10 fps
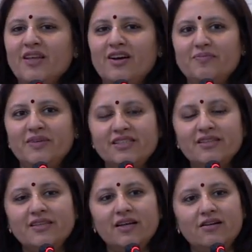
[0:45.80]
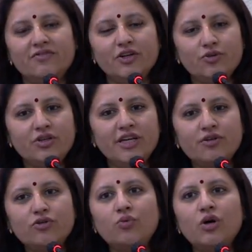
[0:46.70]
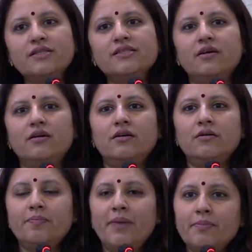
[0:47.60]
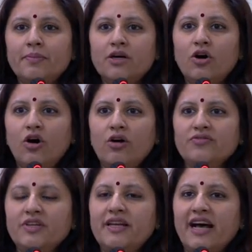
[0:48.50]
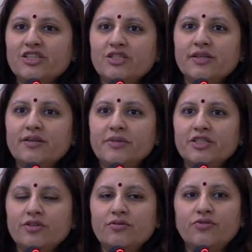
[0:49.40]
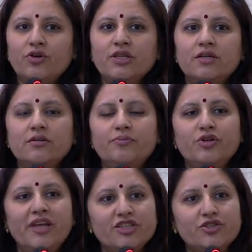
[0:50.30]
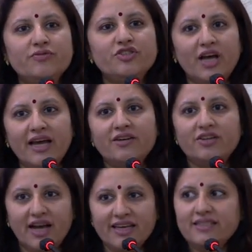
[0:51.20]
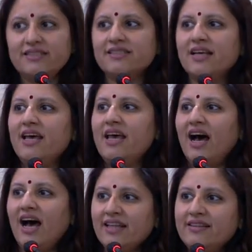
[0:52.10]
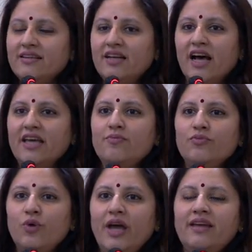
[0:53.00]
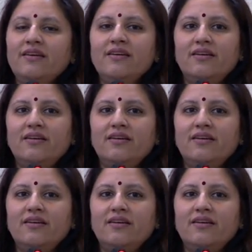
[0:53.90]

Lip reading: Mr. Vinod Tikoo was a member of the National Commission for the Protection of Child Rights at the time when